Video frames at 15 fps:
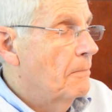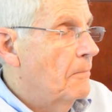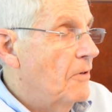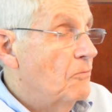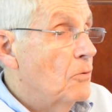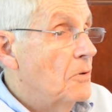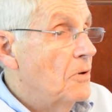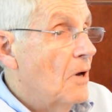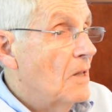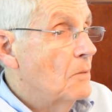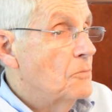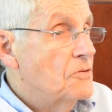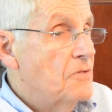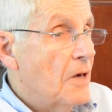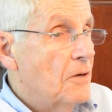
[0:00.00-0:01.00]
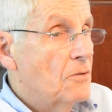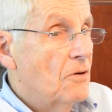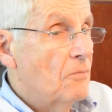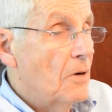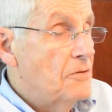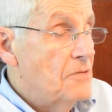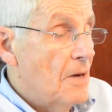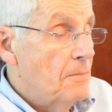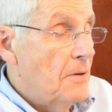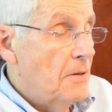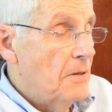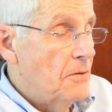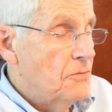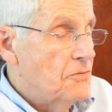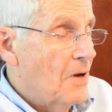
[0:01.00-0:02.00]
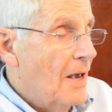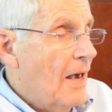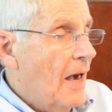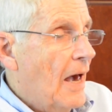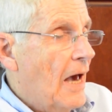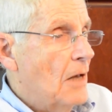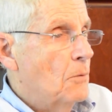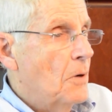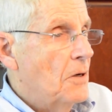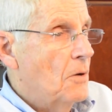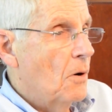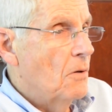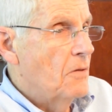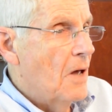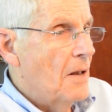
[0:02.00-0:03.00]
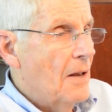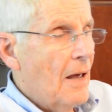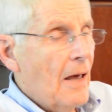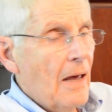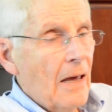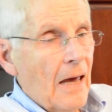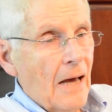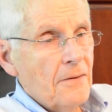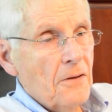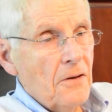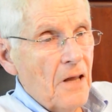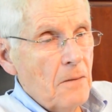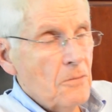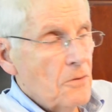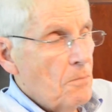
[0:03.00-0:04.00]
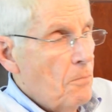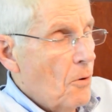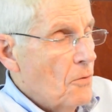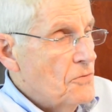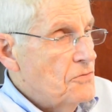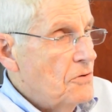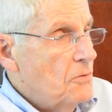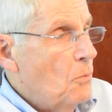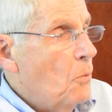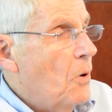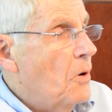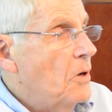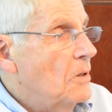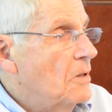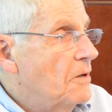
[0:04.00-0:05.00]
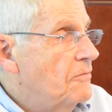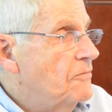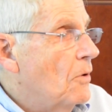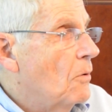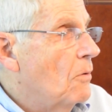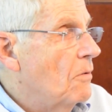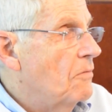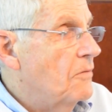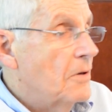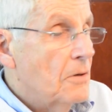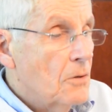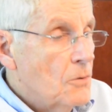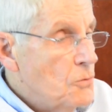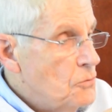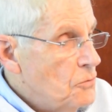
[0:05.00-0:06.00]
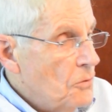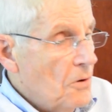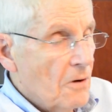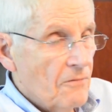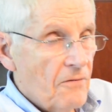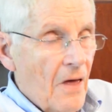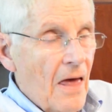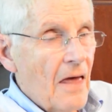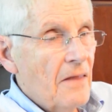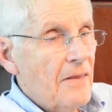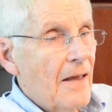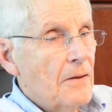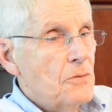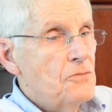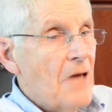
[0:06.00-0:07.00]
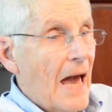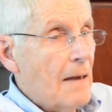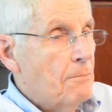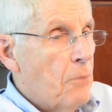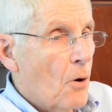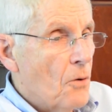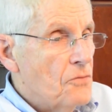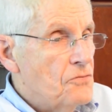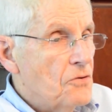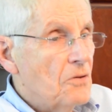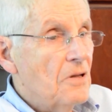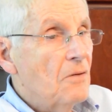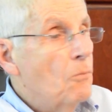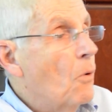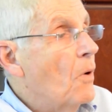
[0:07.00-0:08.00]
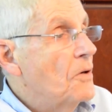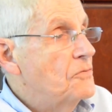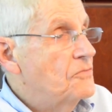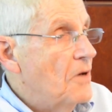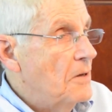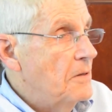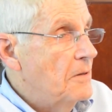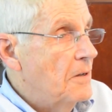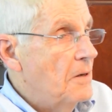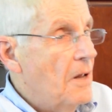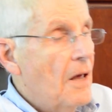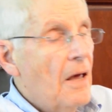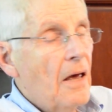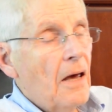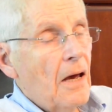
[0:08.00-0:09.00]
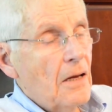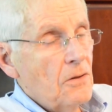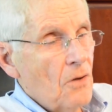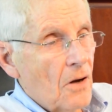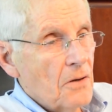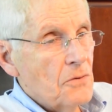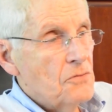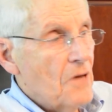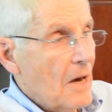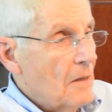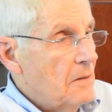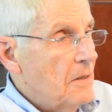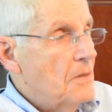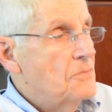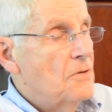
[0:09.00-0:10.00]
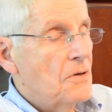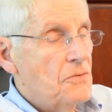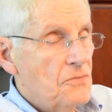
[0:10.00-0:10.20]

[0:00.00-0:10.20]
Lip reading: before the island was taken over by Japanese. How do I know that? Had the name of the person, where he lived, the whole thing. Sure enough, that exact person lived where I said he did and died exactly as I